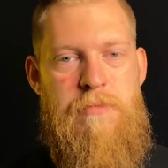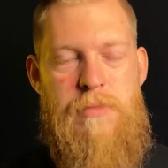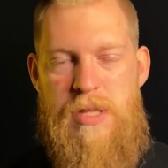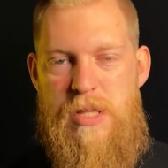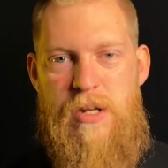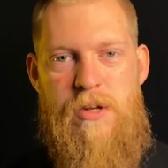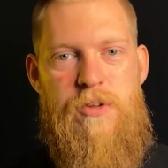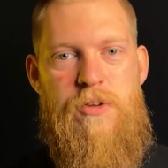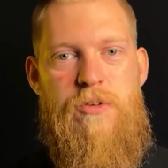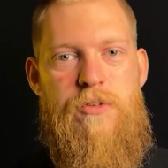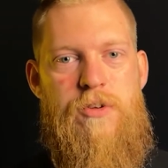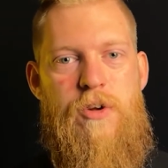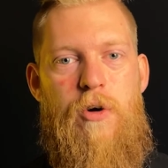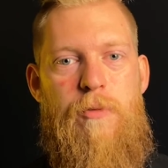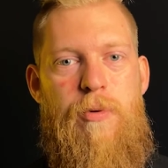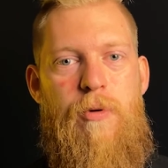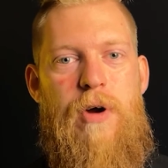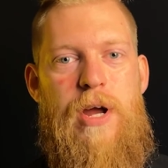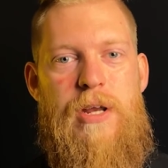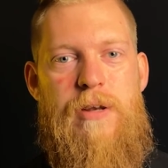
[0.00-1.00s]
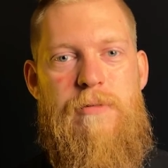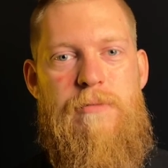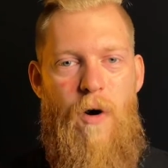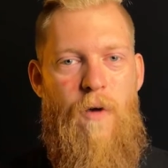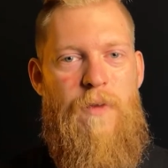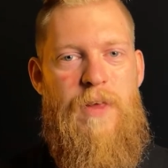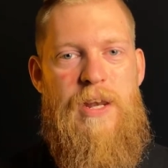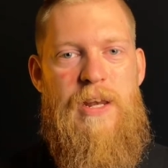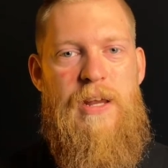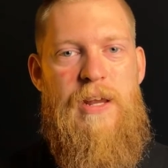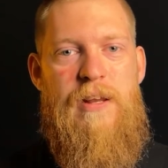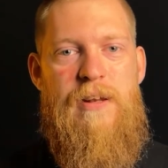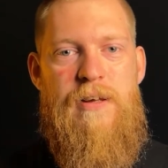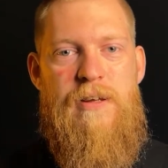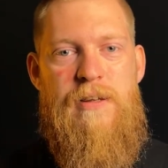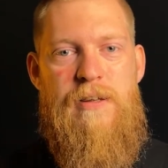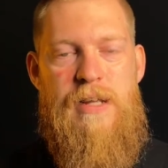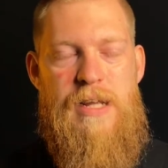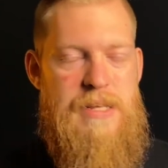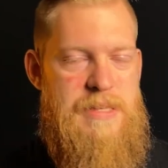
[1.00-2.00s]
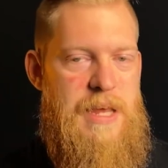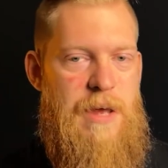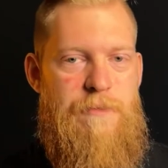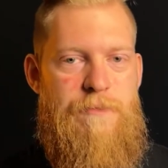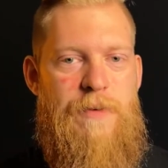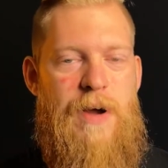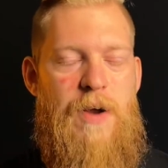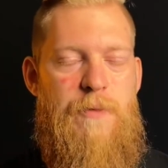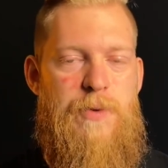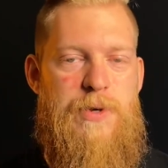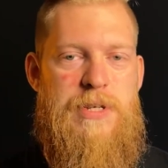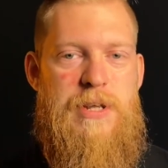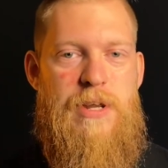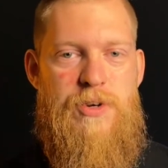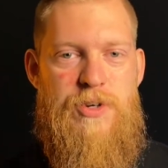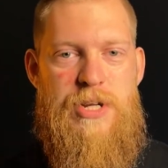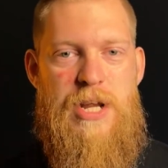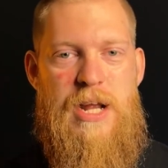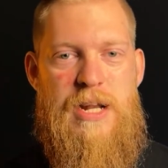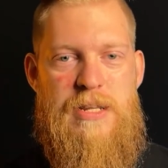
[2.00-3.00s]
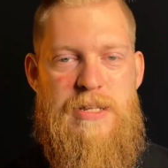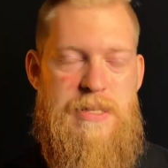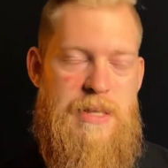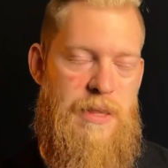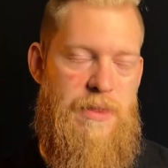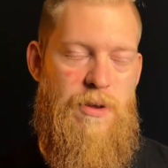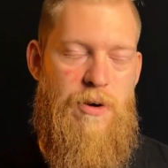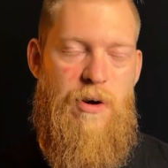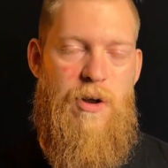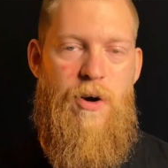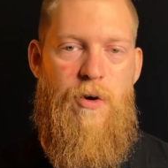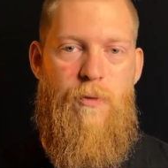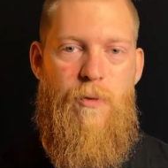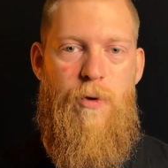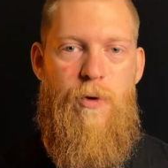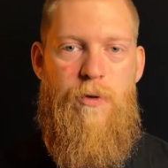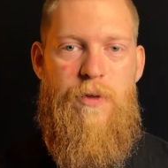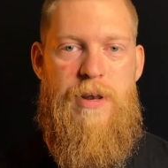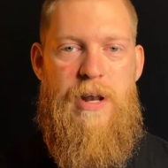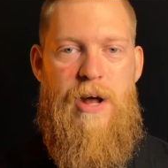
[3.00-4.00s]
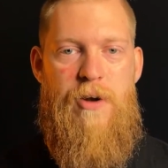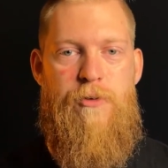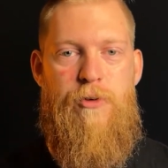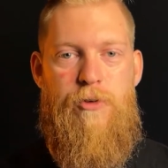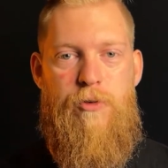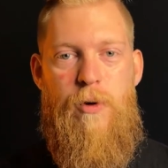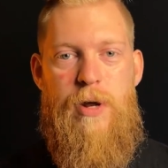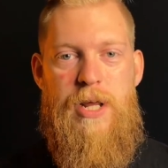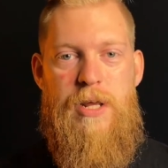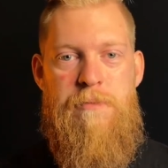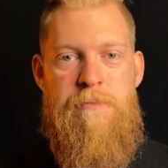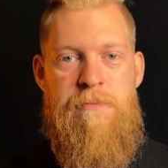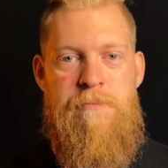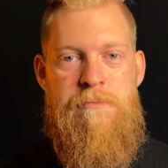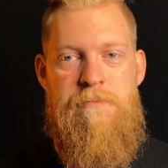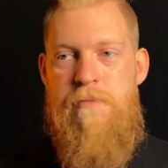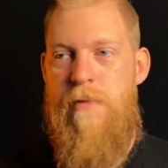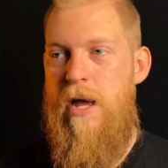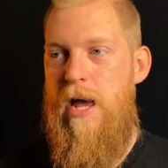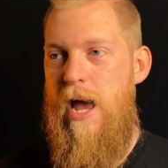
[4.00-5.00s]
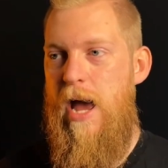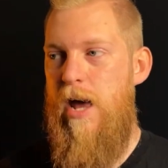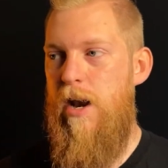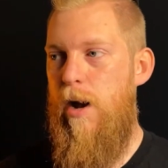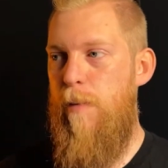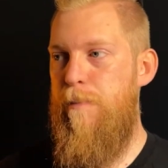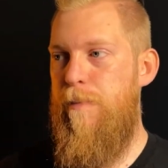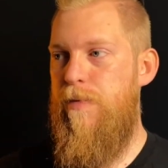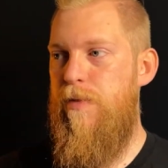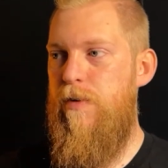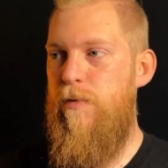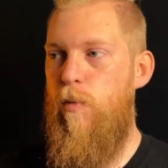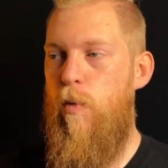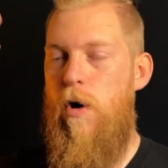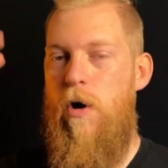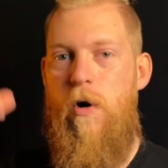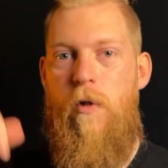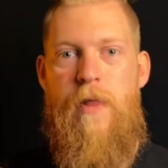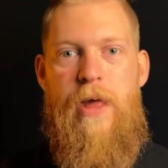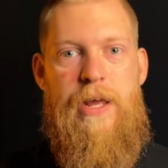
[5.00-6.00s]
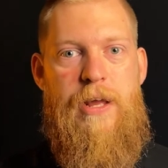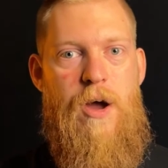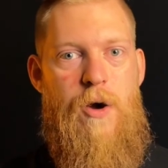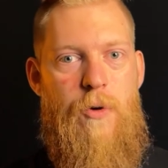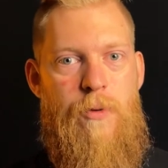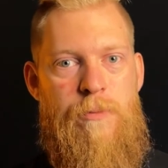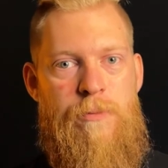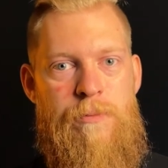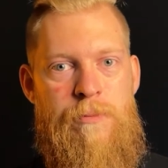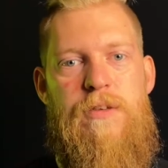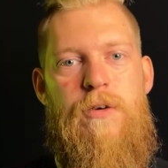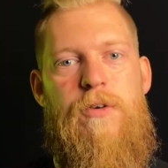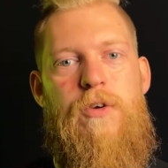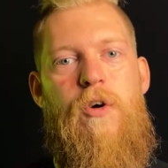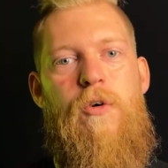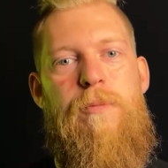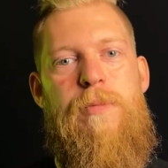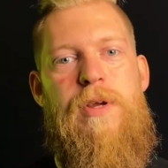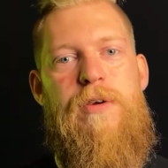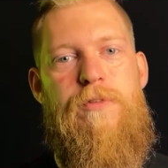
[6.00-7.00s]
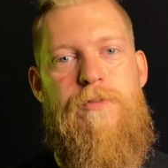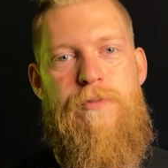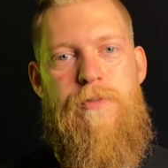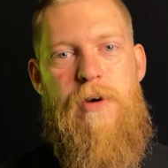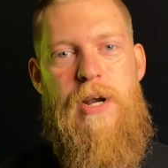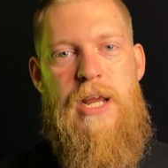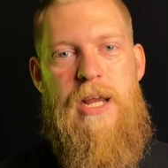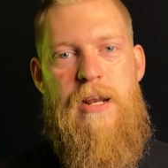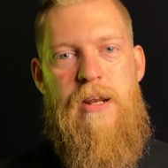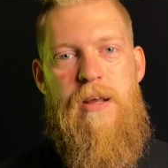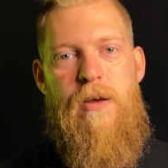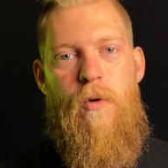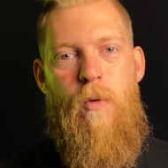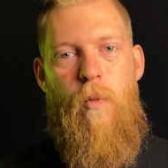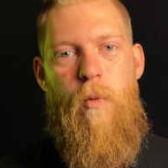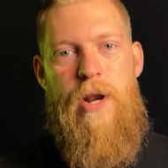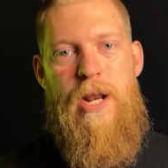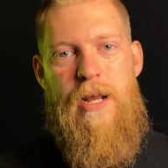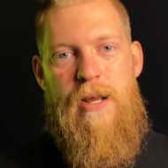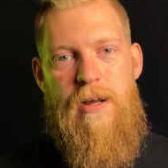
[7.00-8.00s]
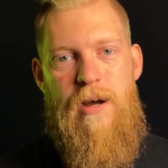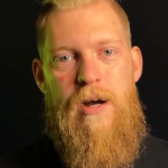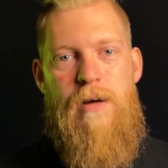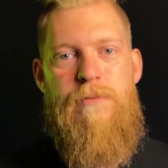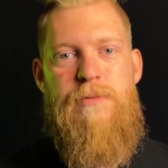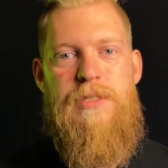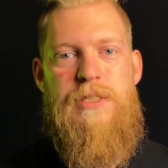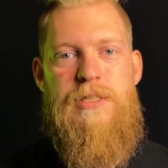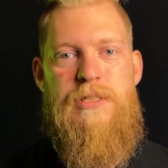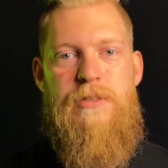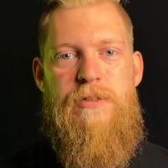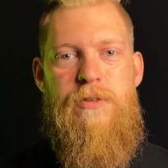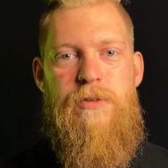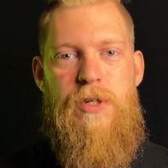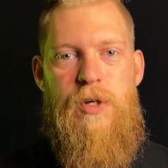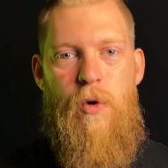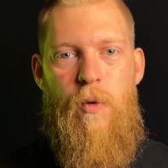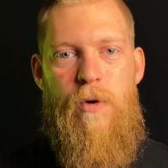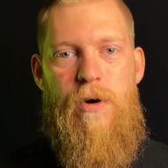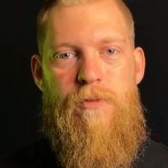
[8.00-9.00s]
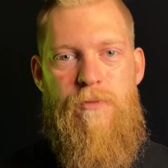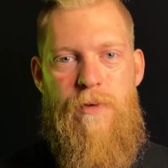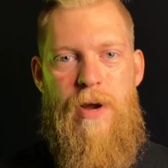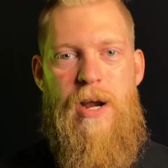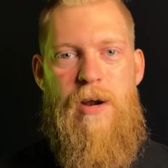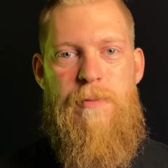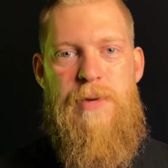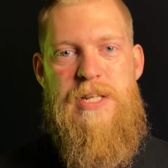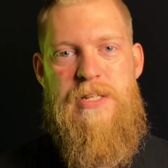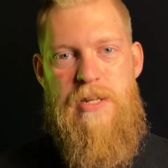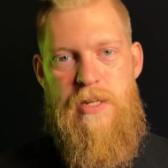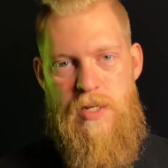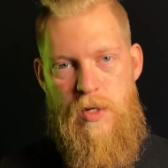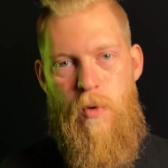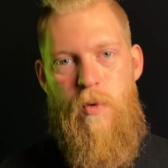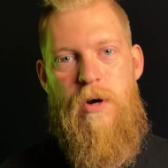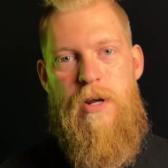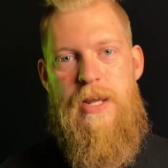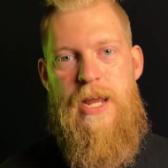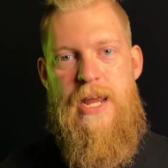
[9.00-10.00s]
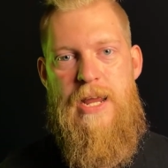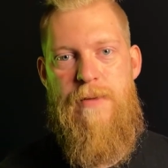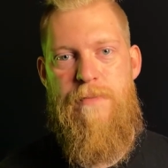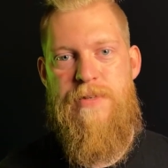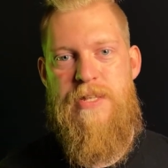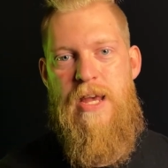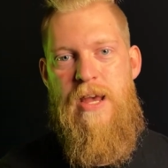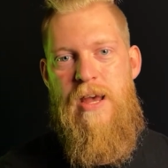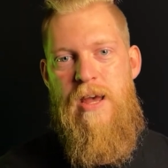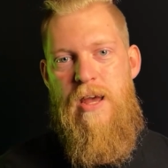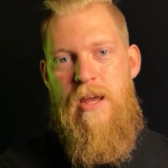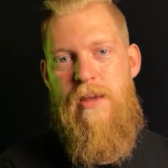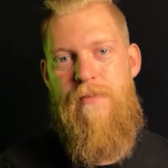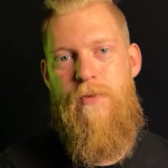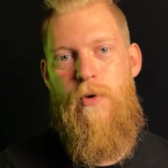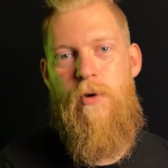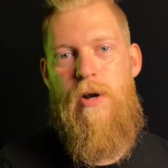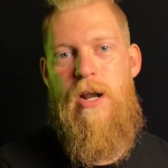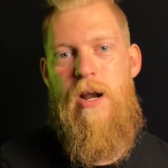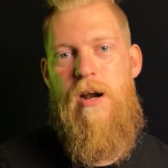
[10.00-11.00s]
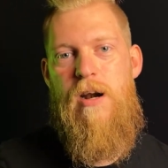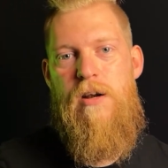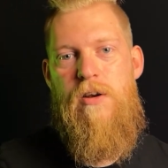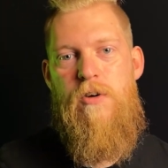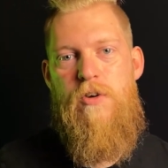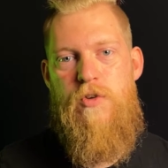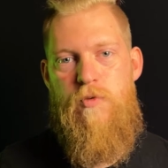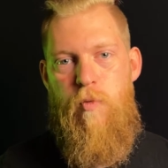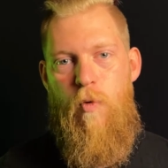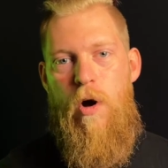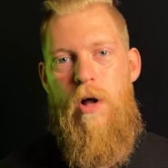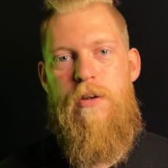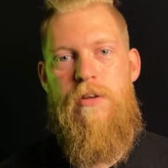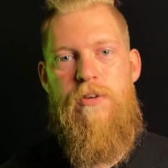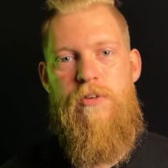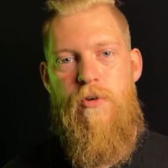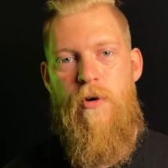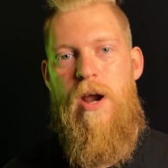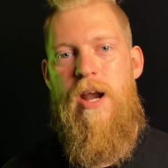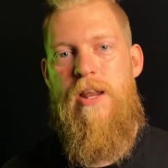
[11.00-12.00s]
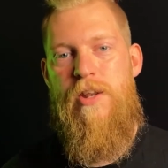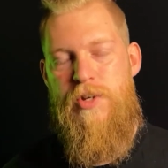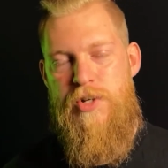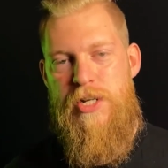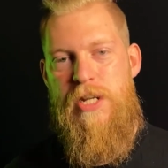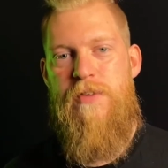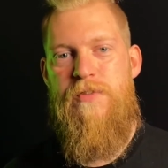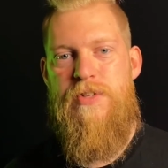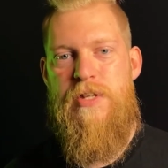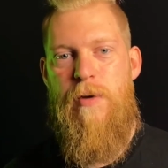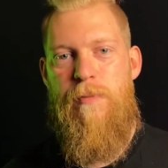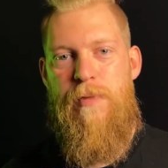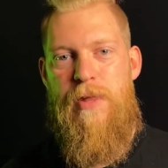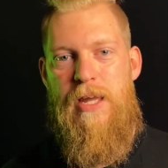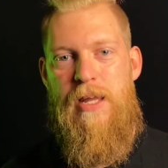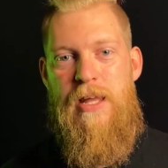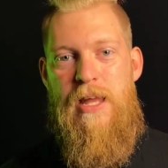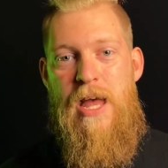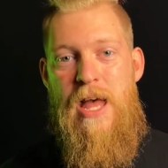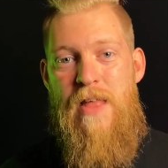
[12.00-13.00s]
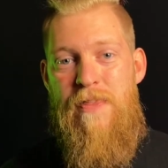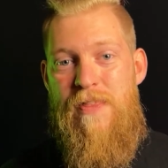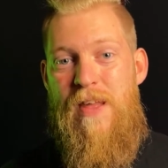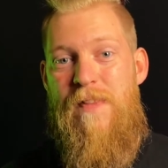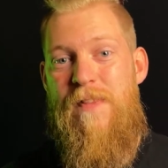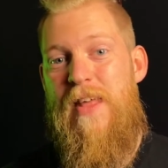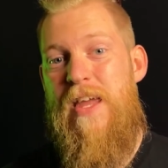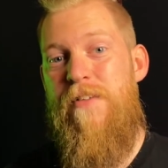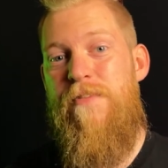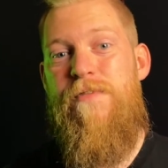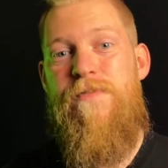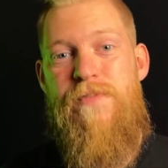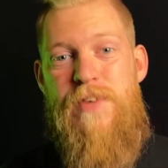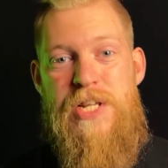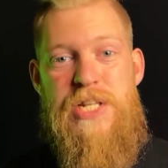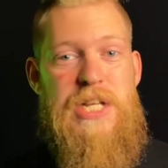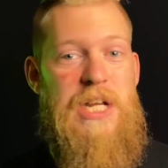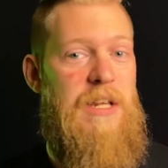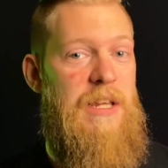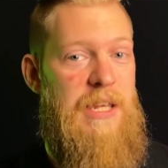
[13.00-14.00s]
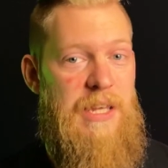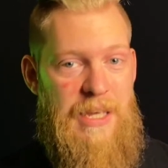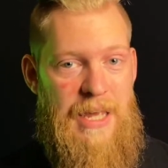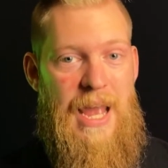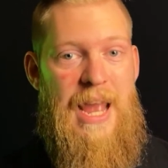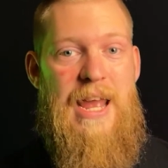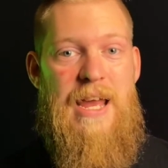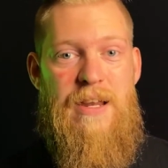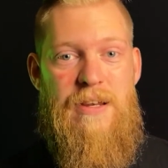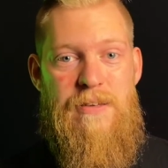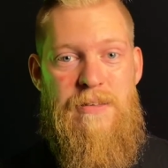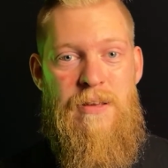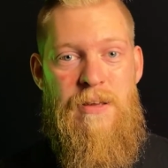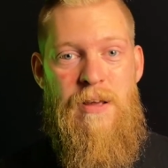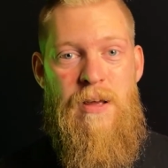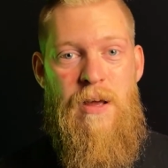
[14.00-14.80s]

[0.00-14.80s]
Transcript: then there's no point. All they need is that 5% chance that they're gonna roll the natural 20, and up the wall they go. So don't be afraid. When it comes to your environments and your games, if your characters want to try and achieve something that they physically can't,